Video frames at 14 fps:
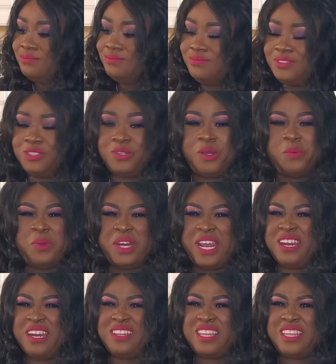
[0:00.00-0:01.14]
Do I want to
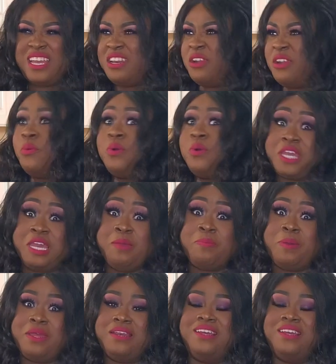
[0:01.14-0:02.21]
edit that? No, we'll keep it.